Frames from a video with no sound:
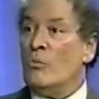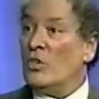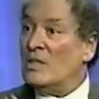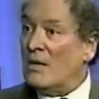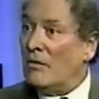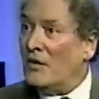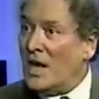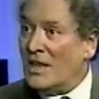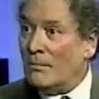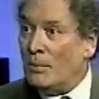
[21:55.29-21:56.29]
We should never
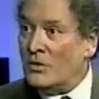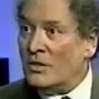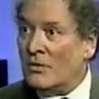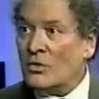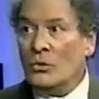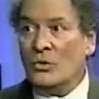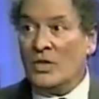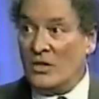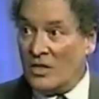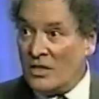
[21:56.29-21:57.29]
forget the business of schools
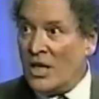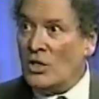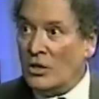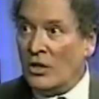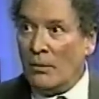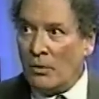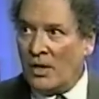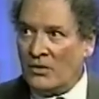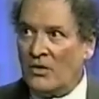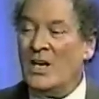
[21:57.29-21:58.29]
is the teaching learning
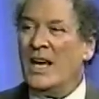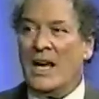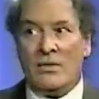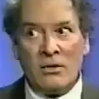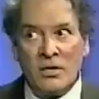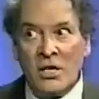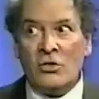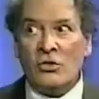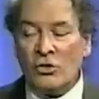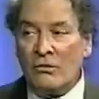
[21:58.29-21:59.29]
process, and the
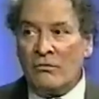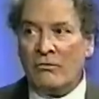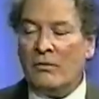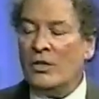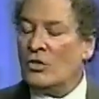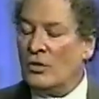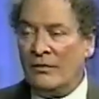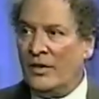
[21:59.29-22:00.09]
teacher shouldn't, shouldn't